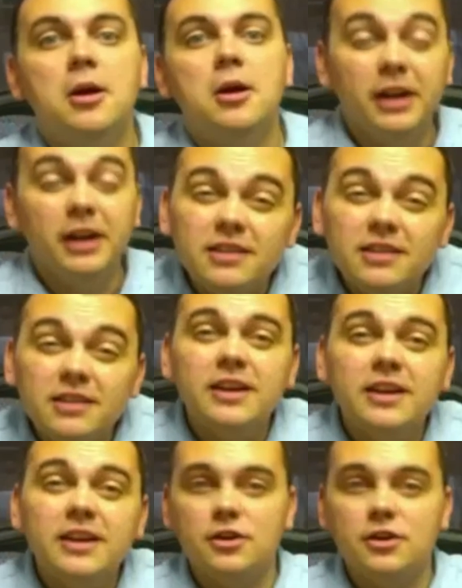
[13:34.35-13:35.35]
But even
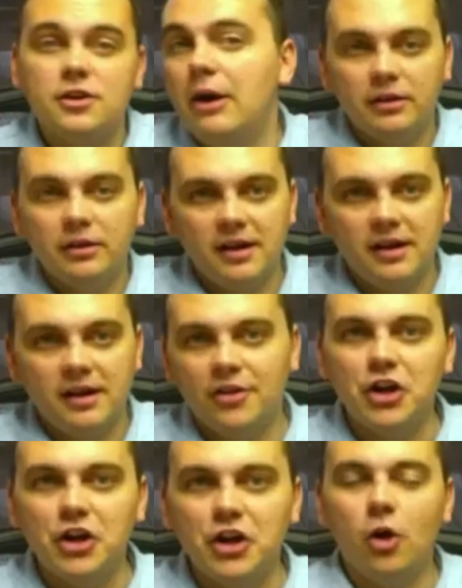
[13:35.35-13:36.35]
if you're out on the
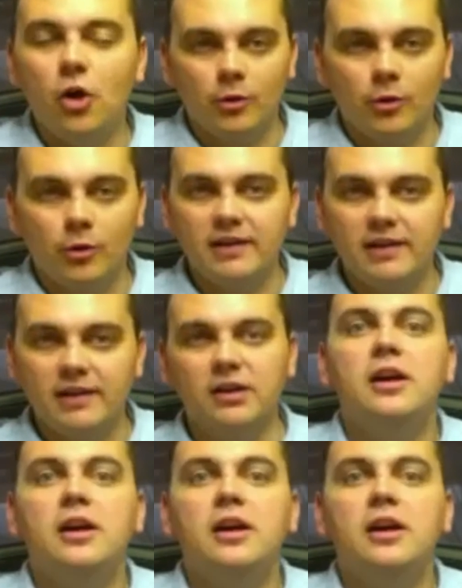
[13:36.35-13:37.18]
go or whatever,